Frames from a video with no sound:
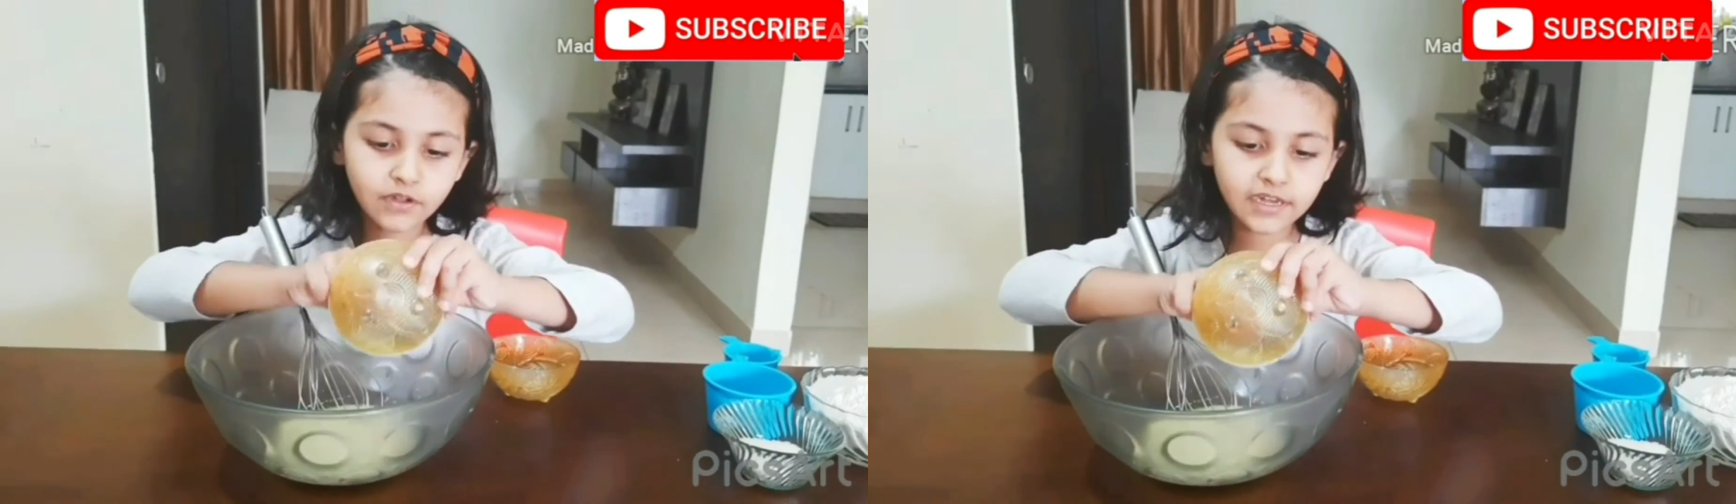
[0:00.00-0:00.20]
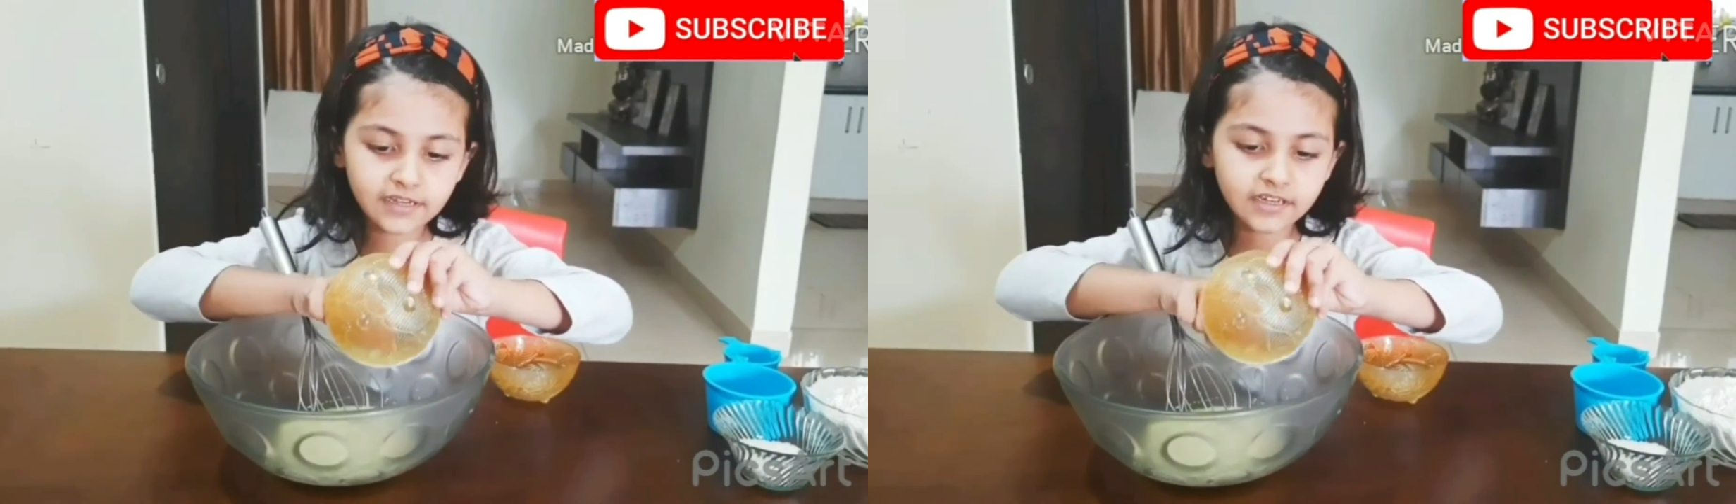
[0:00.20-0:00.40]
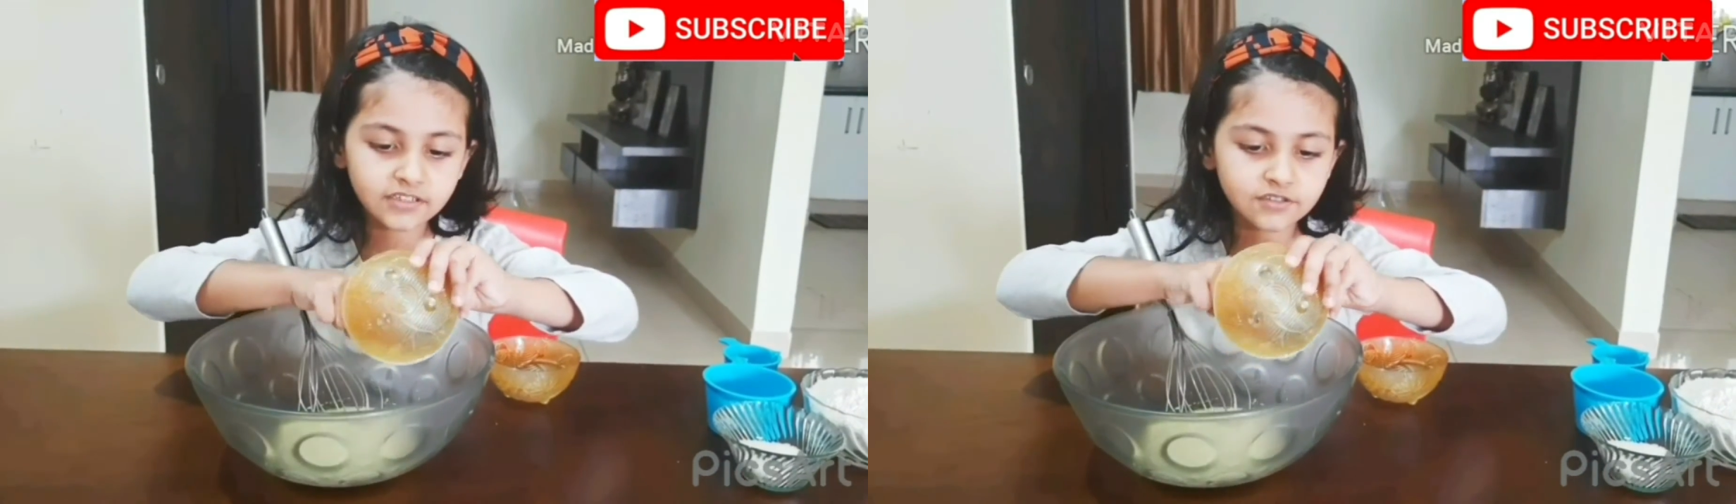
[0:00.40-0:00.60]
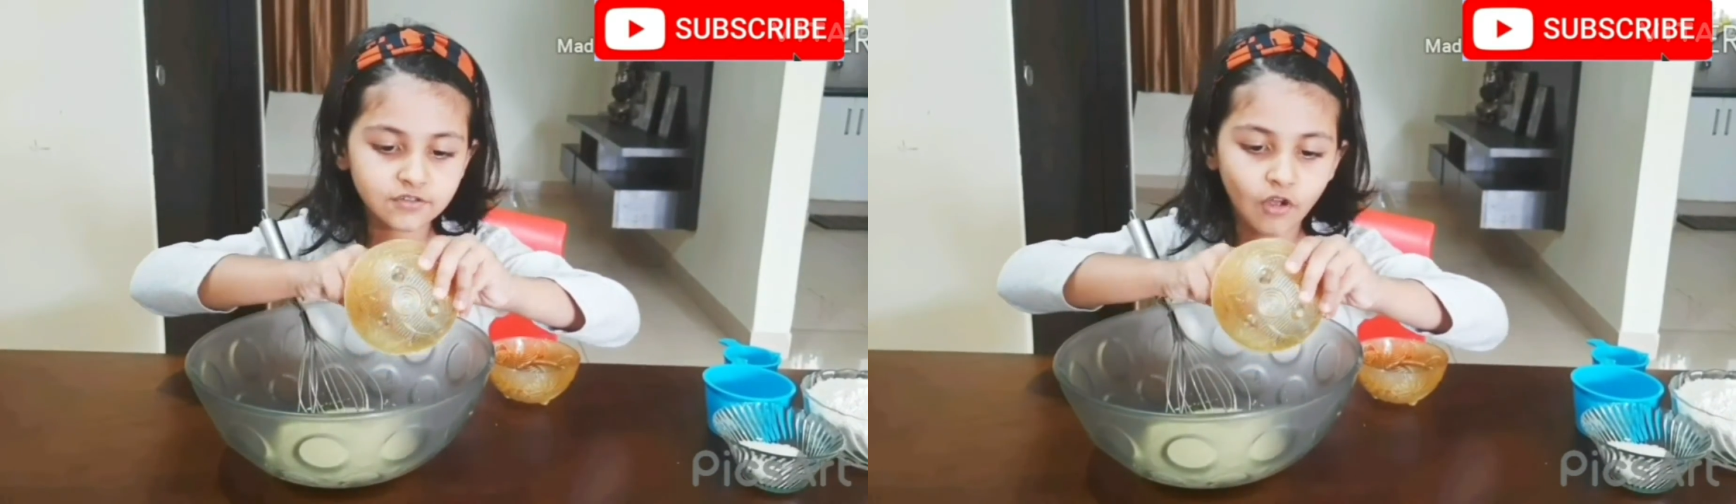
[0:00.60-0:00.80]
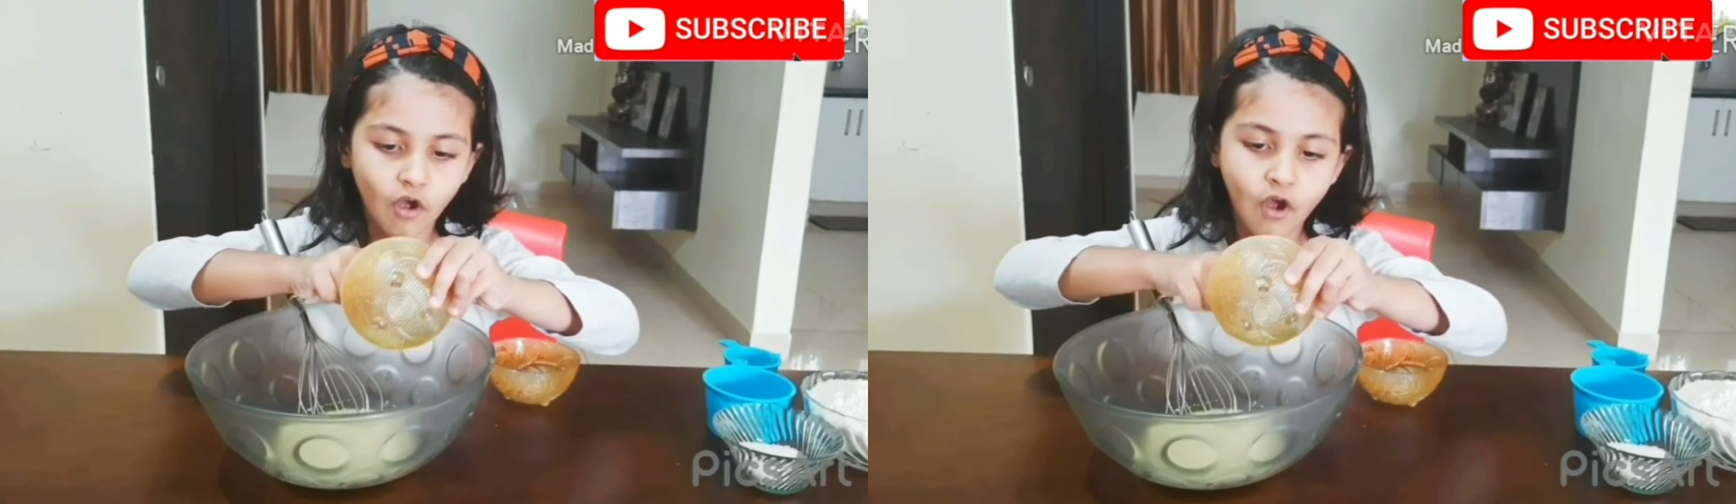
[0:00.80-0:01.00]
In the
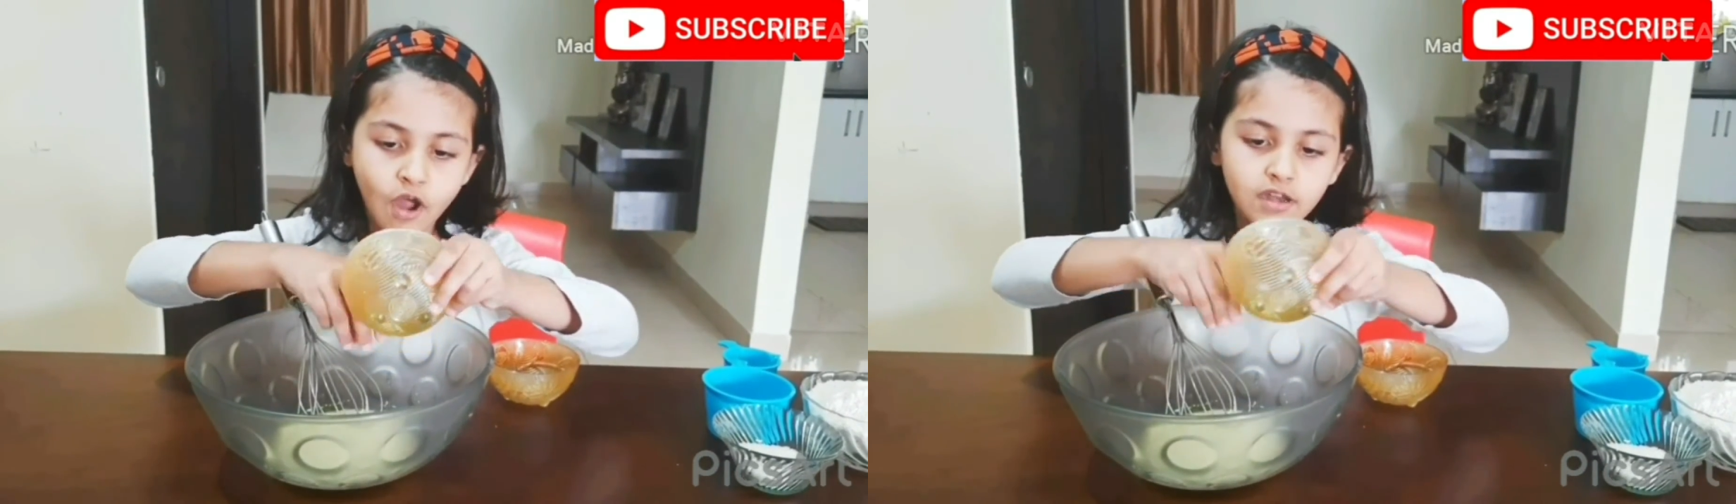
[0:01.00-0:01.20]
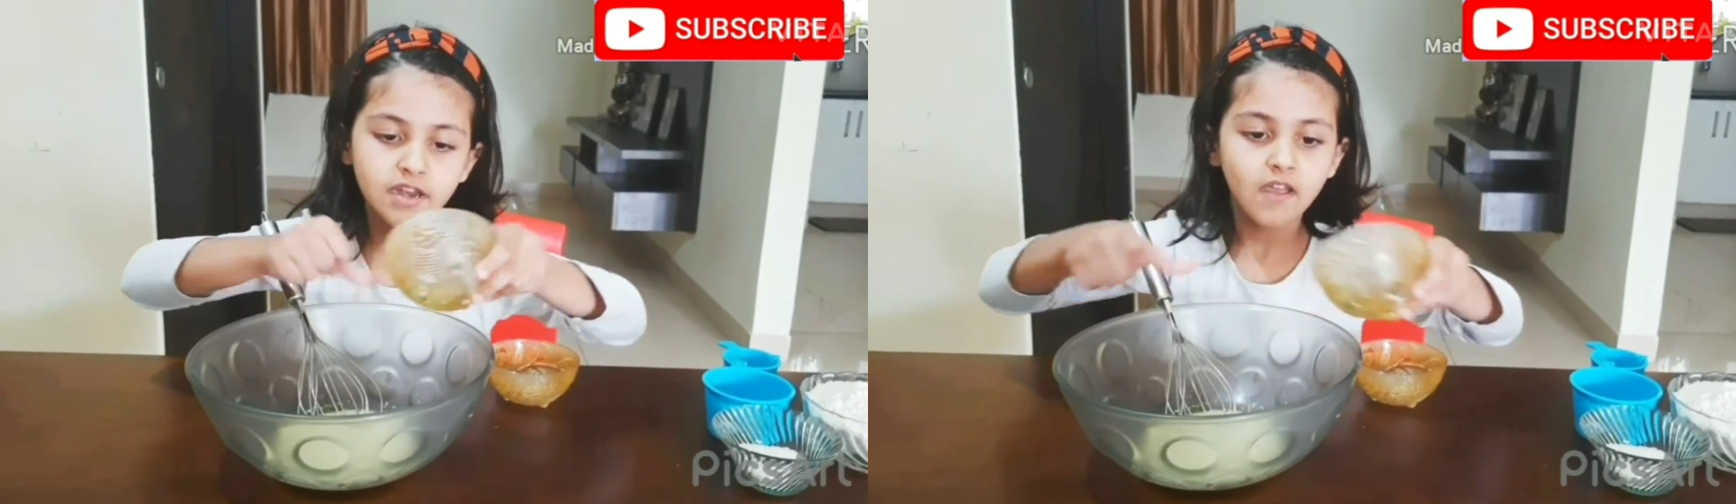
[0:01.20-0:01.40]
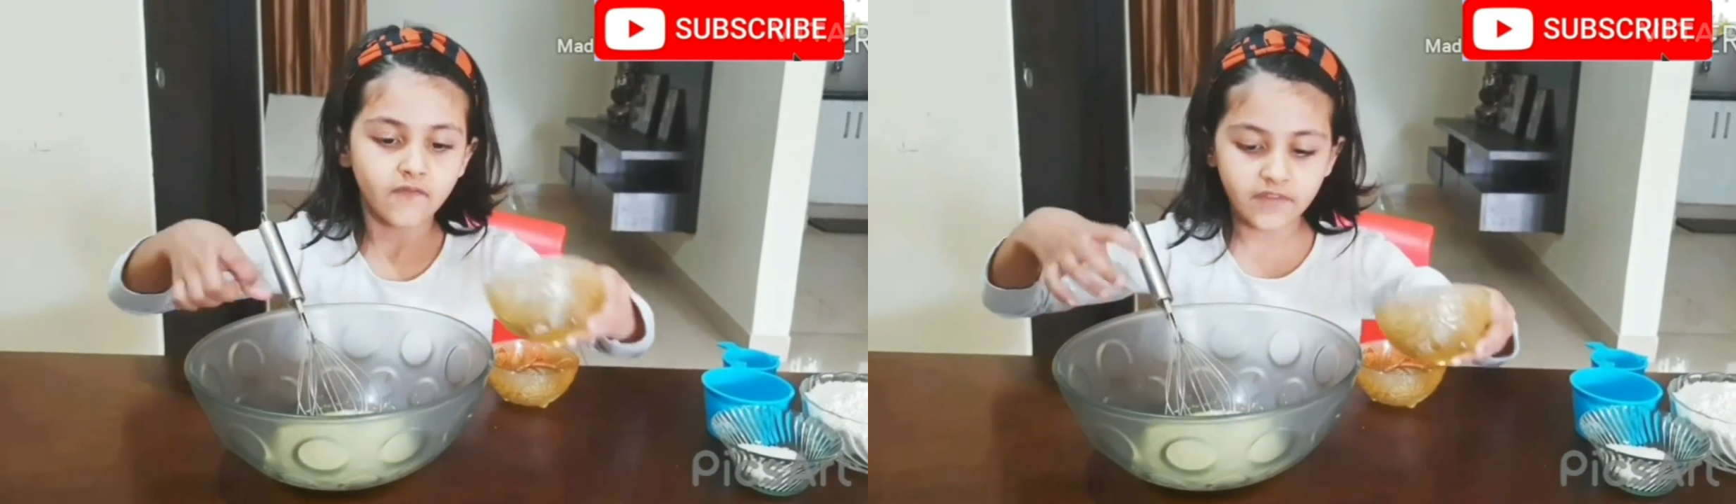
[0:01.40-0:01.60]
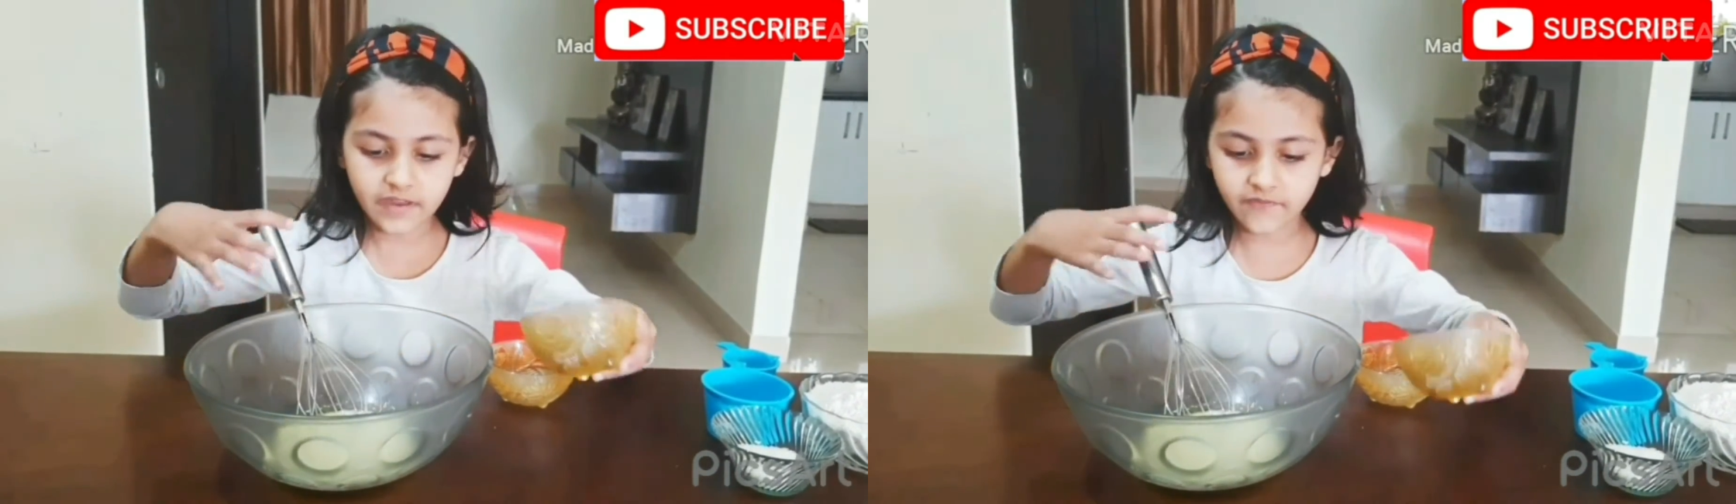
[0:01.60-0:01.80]
salt, we